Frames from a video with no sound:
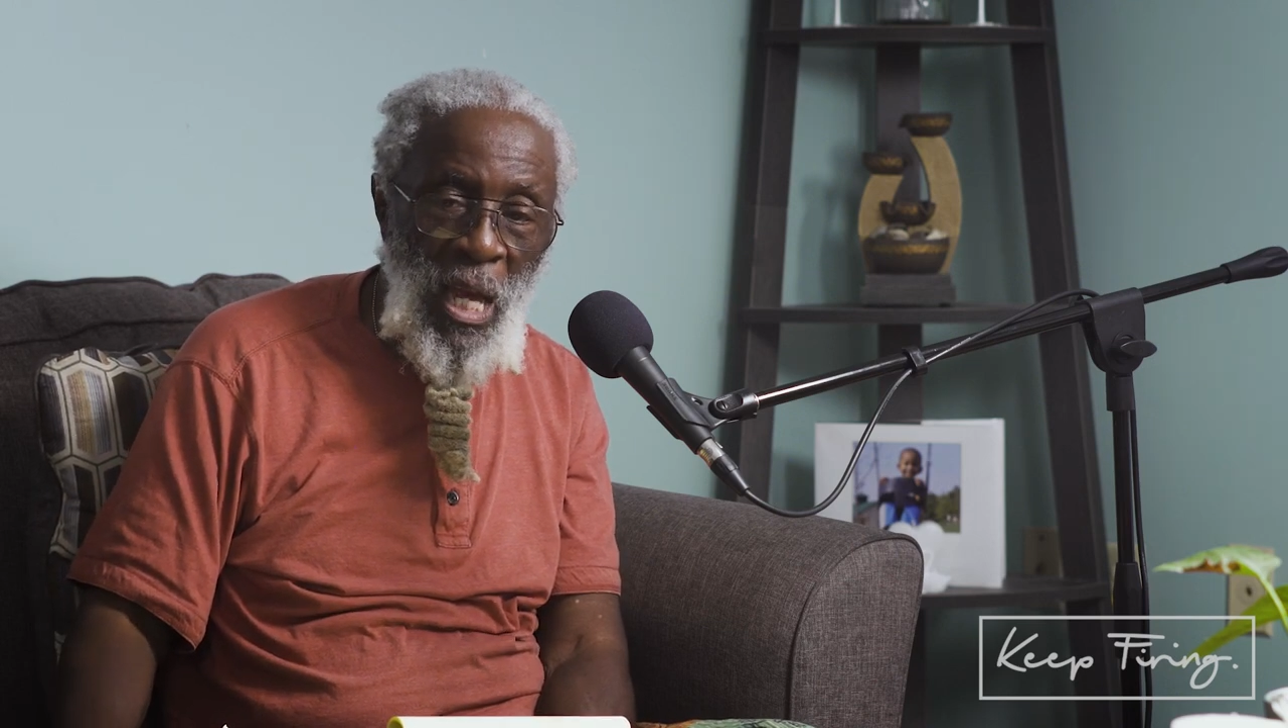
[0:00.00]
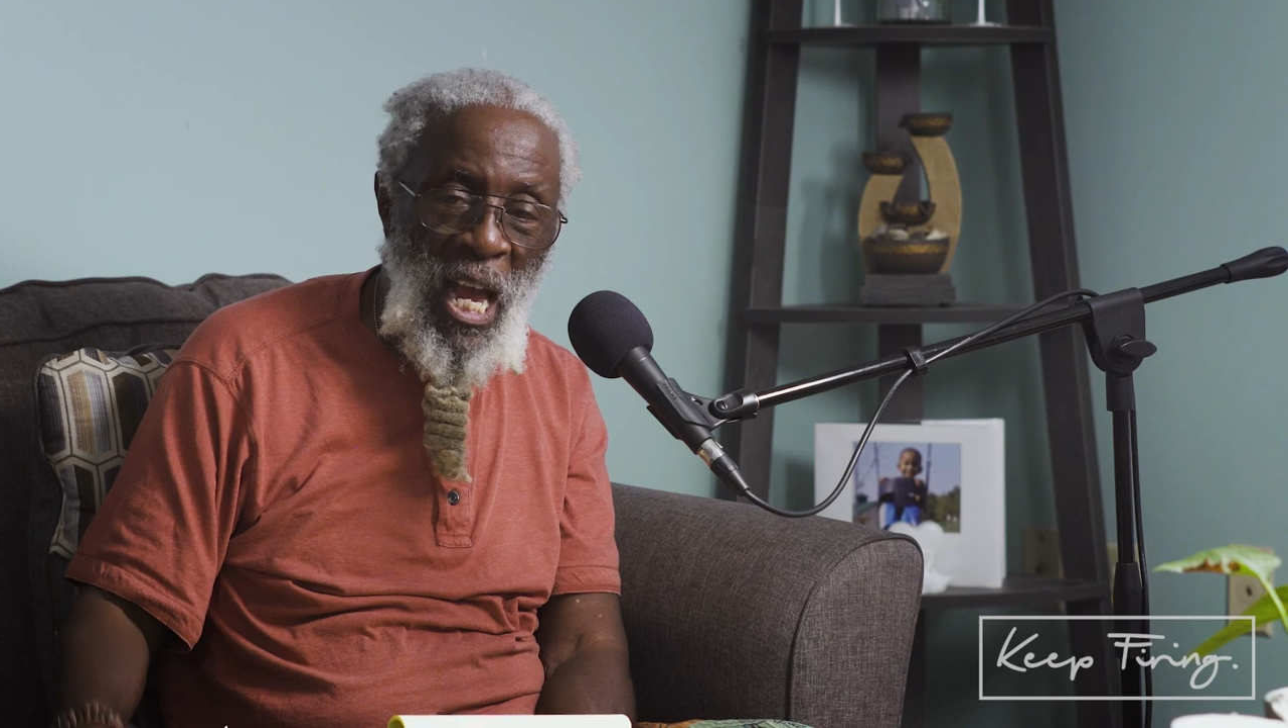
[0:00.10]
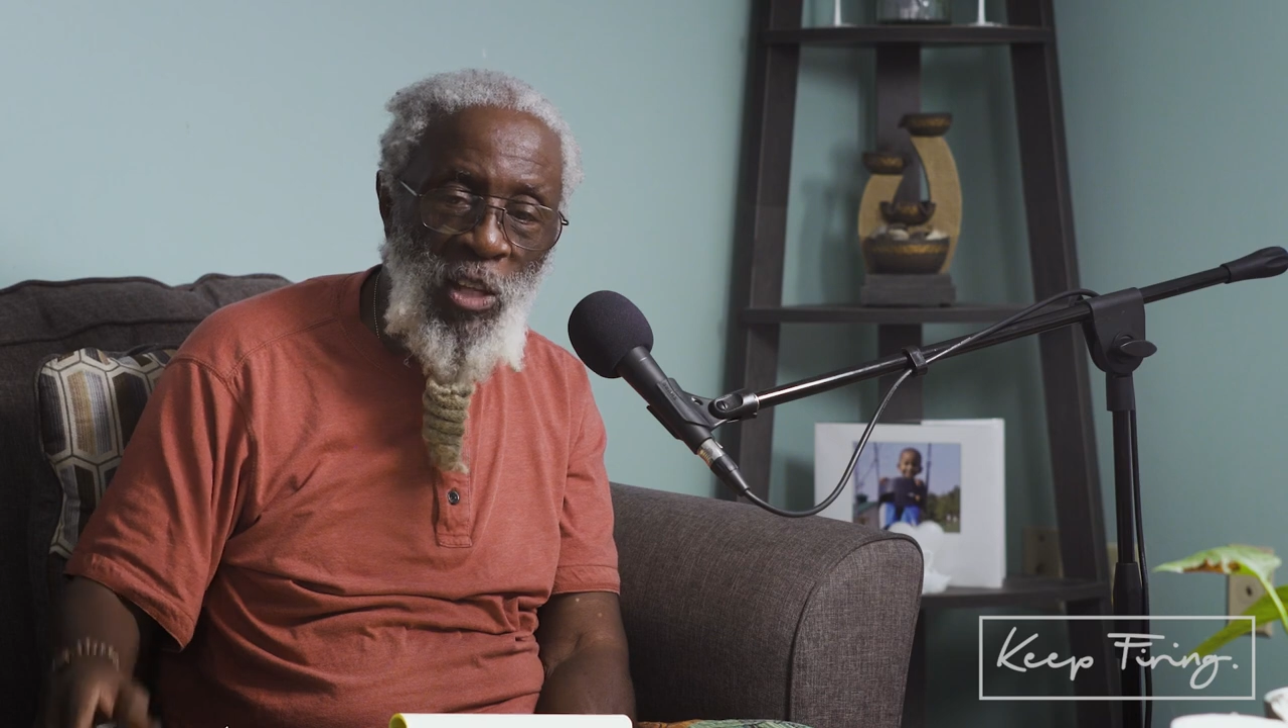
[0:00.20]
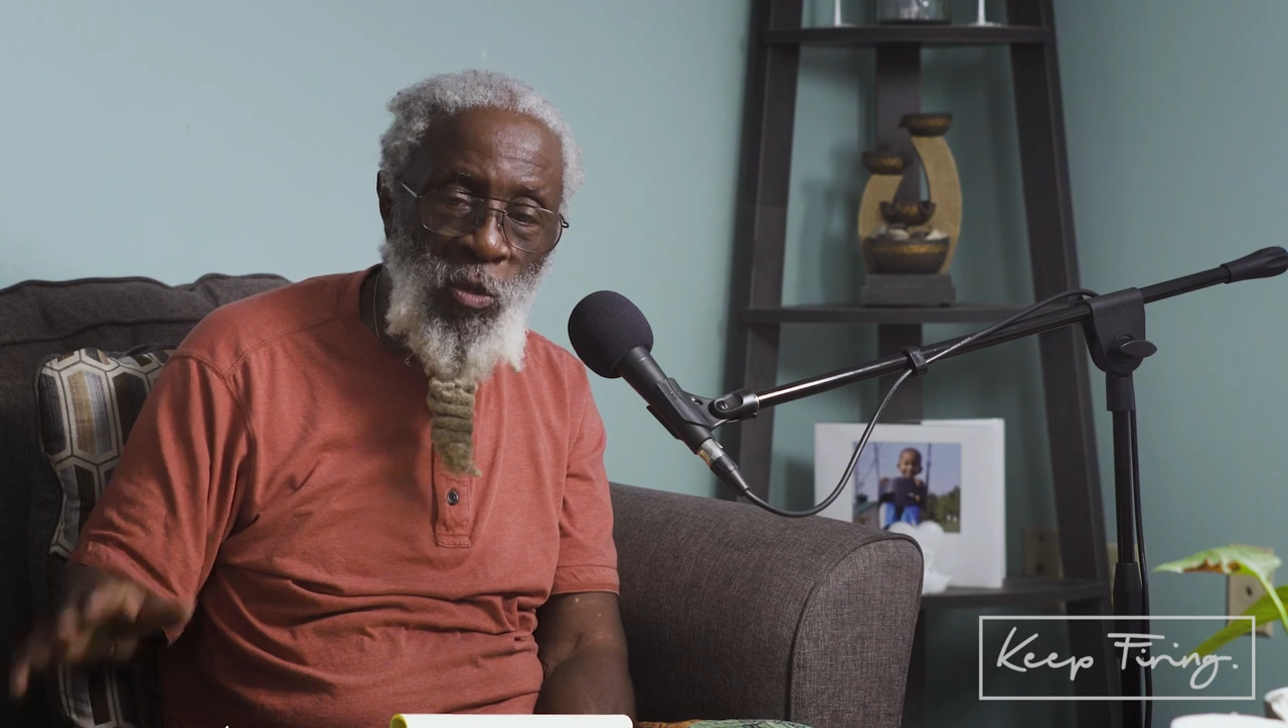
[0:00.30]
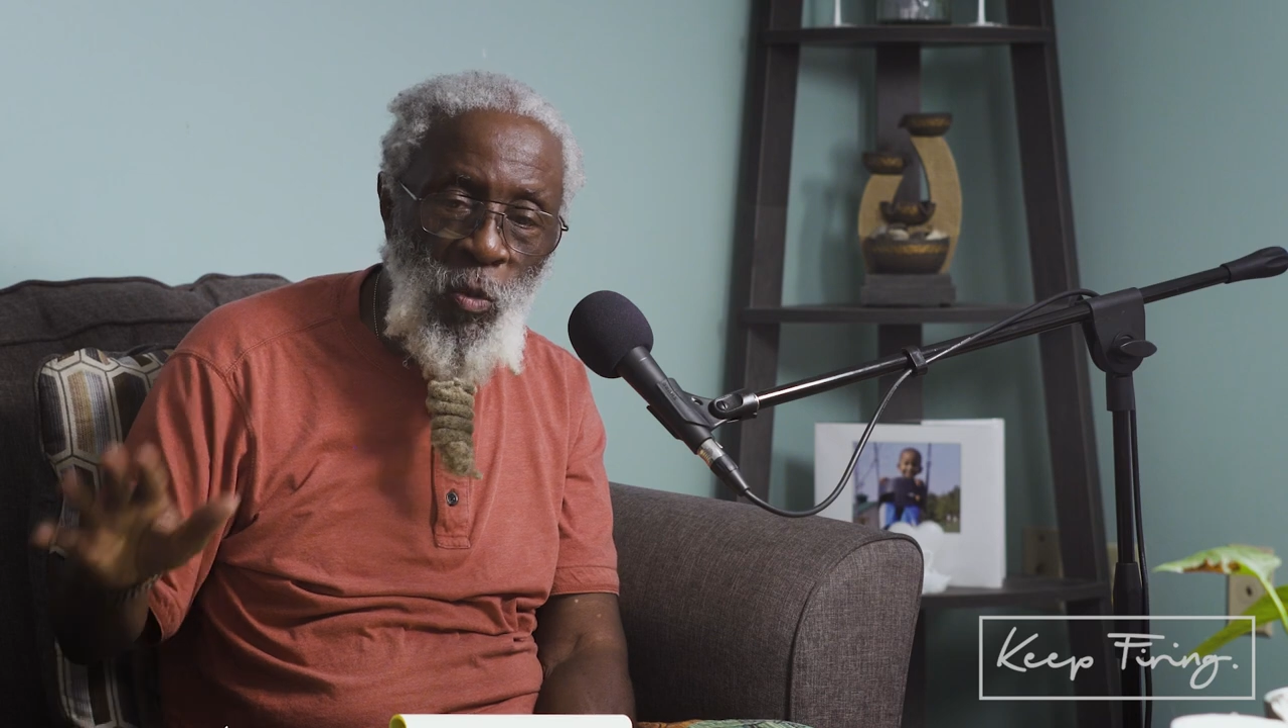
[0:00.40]

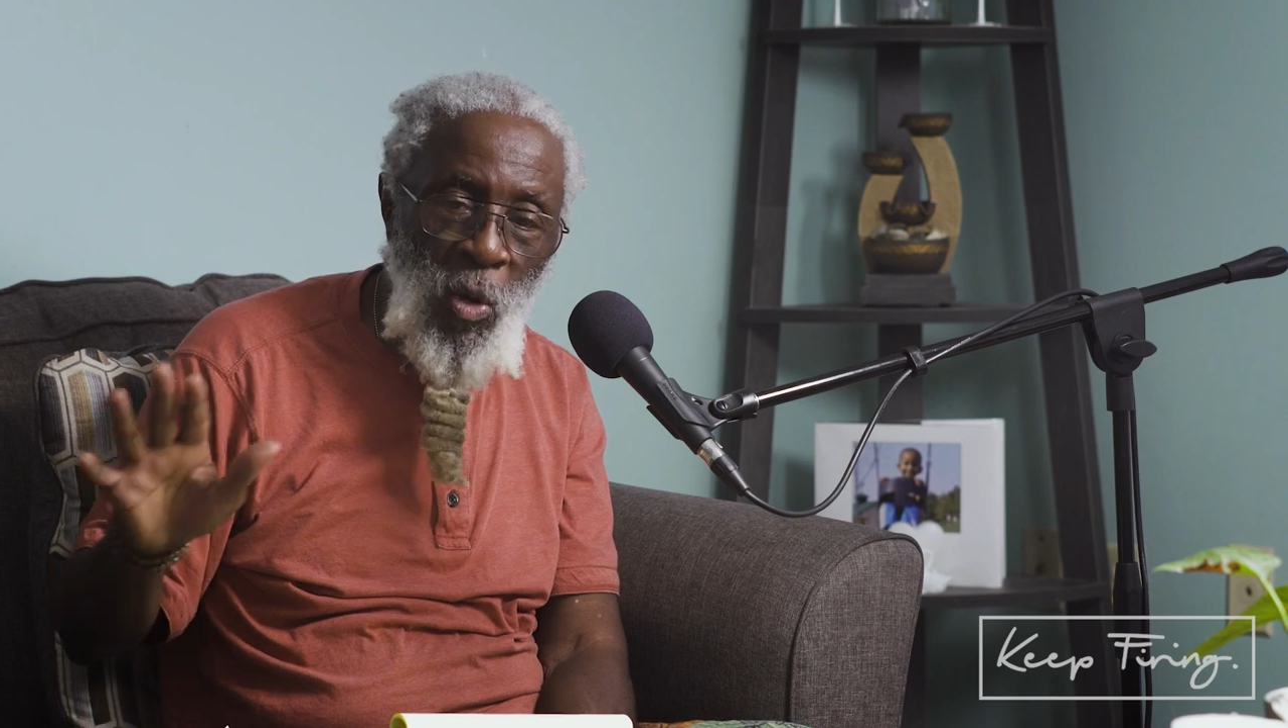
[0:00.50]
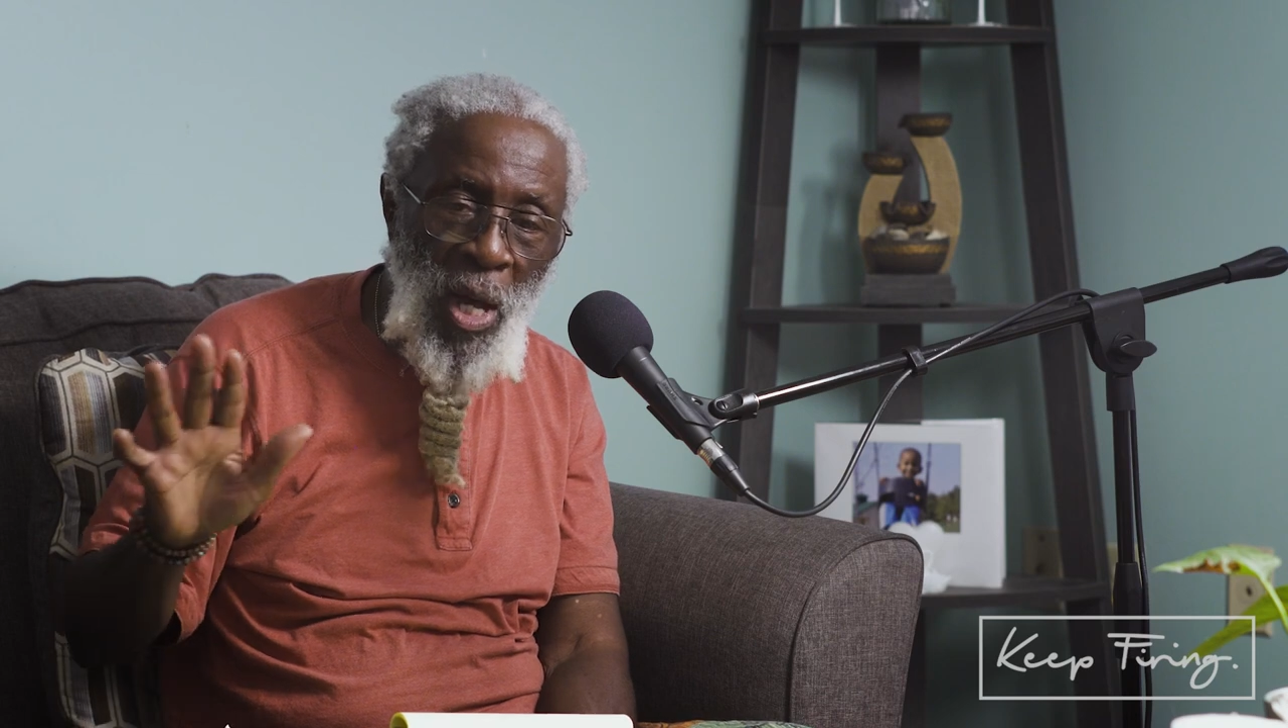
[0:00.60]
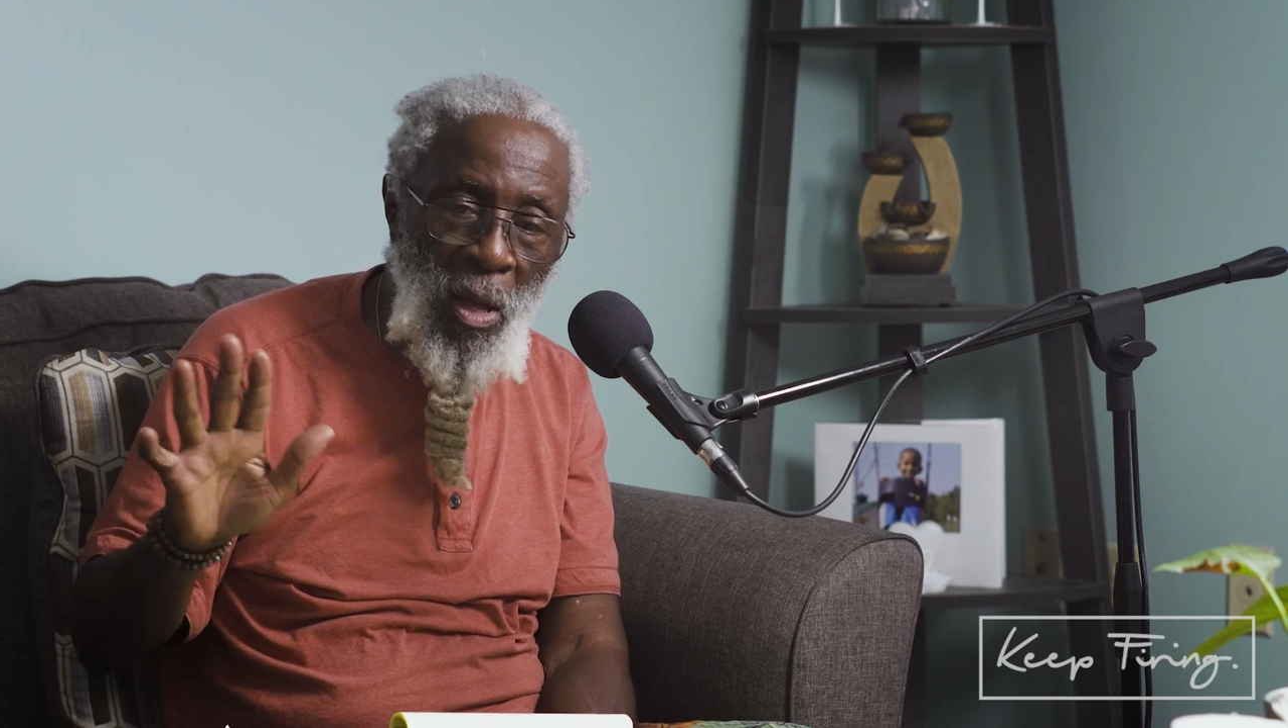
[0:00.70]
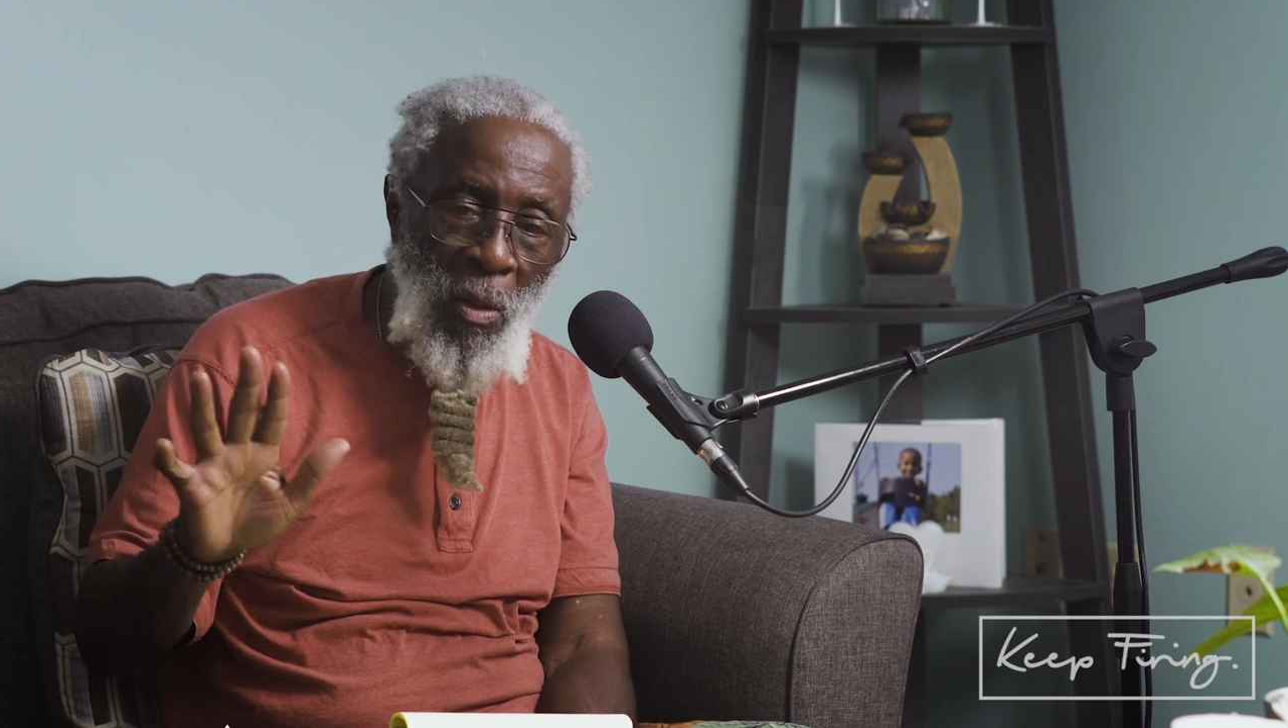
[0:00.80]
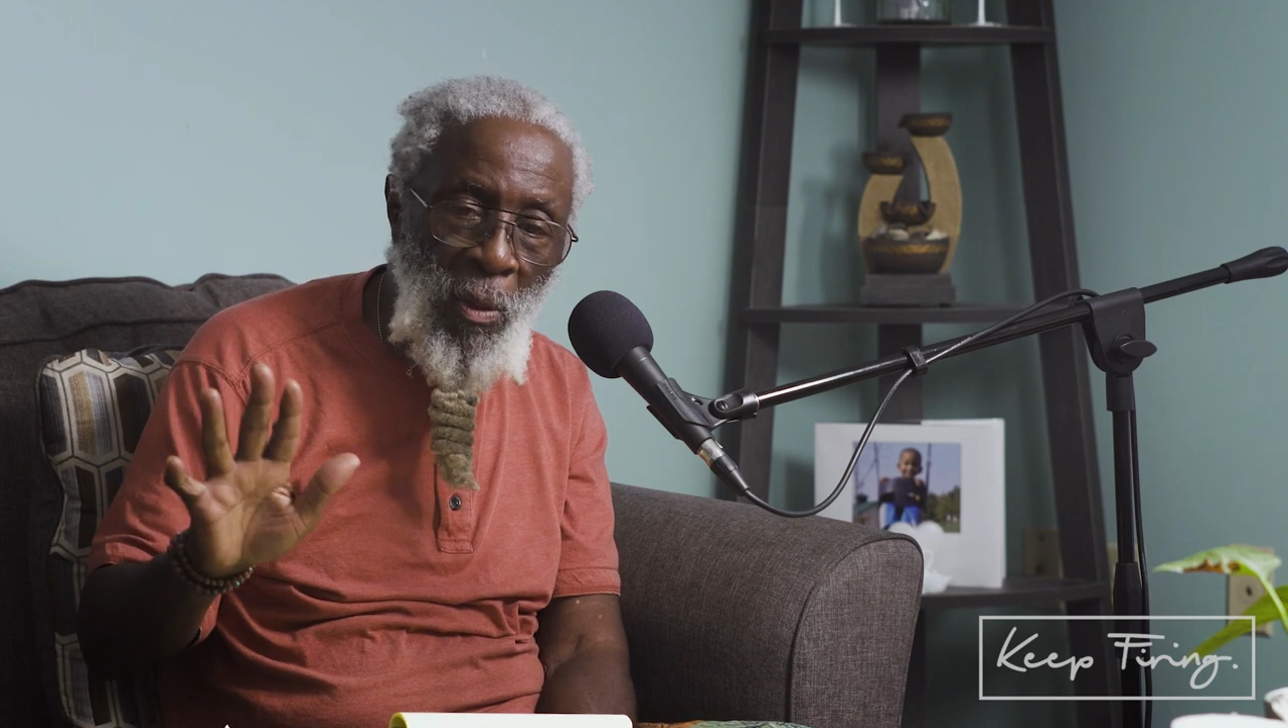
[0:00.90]
as
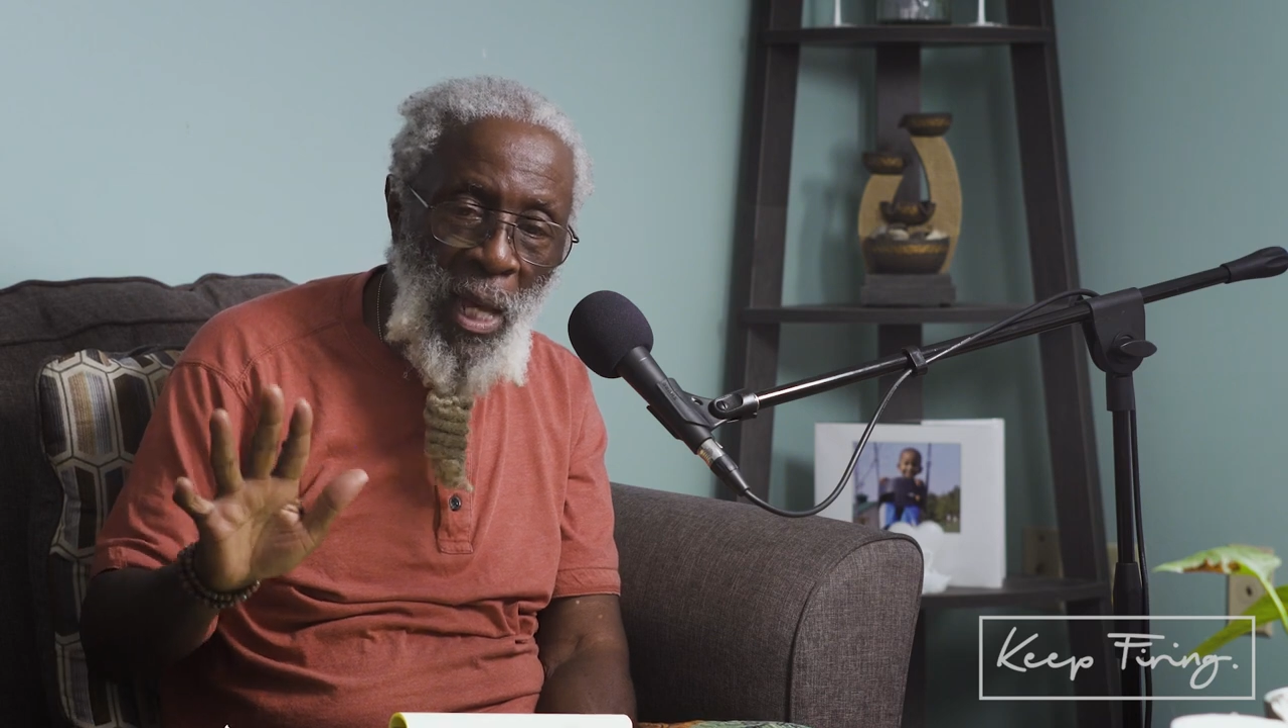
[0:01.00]
well